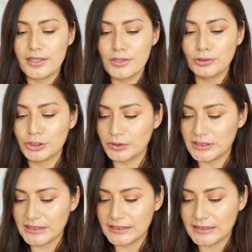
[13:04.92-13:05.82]
neutral
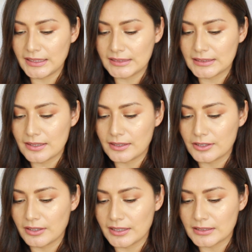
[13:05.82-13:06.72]
60 is the
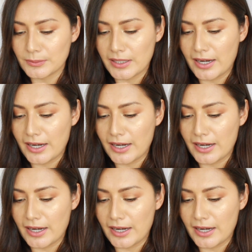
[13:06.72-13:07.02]
darkest one I